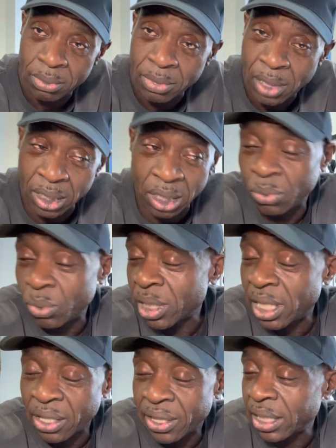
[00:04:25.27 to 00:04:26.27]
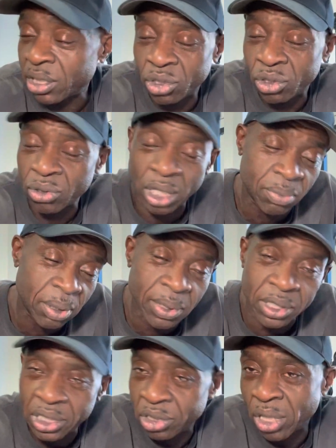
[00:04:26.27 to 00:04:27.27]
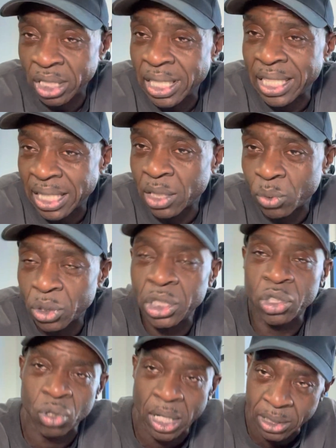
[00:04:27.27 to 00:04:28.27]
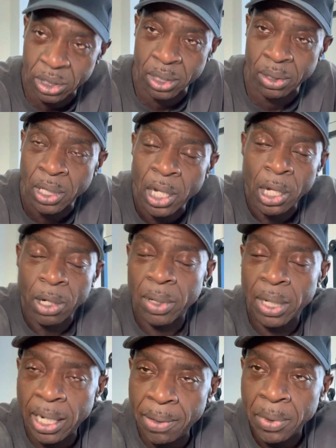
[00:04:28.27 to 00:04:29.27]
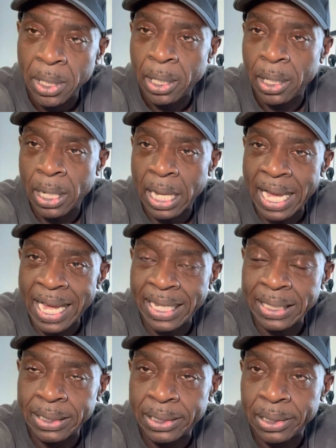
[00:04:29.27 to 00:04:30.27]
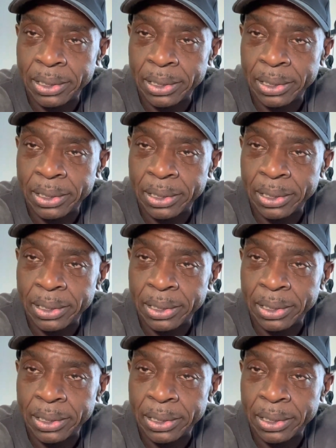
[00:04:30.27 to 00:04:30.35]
I don't know what kind of Thatcher she's trying to be, but she's trying. That's what she's trying to do, right? And